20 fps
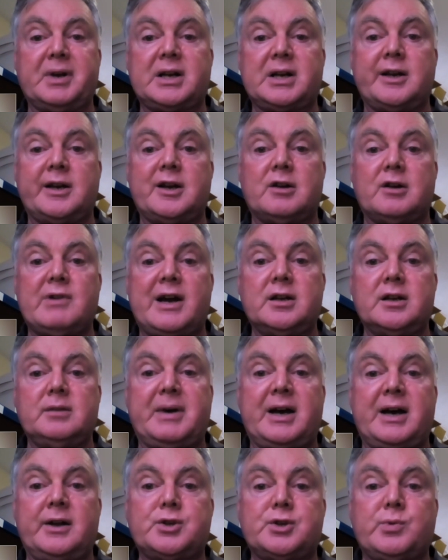typically around
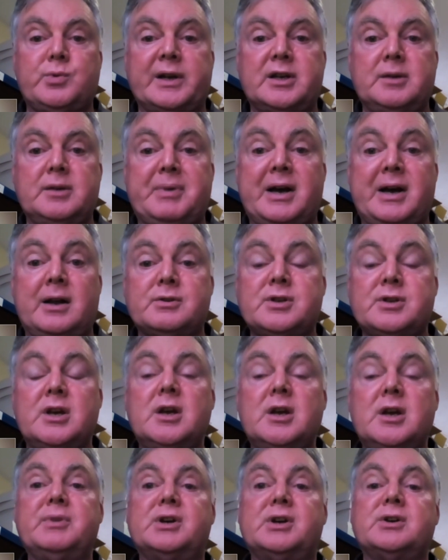about £20,
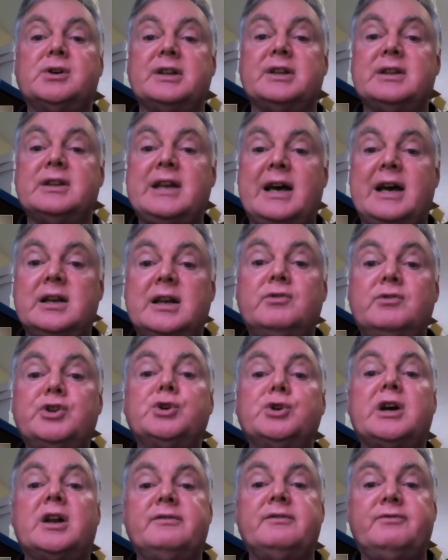because at that level
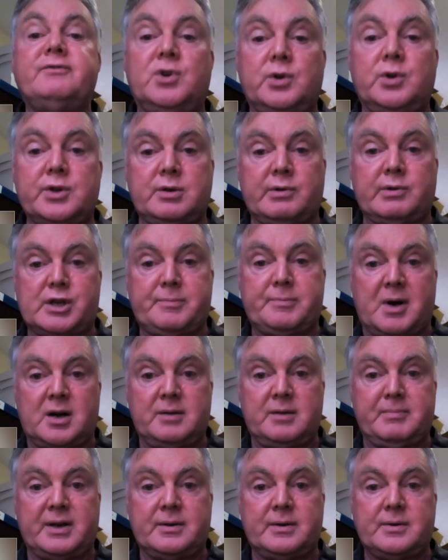you can afford to
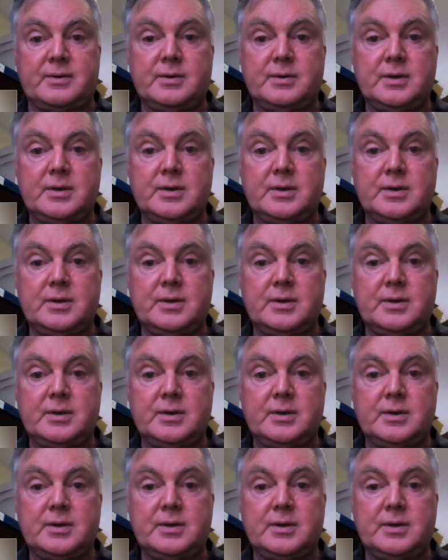experiment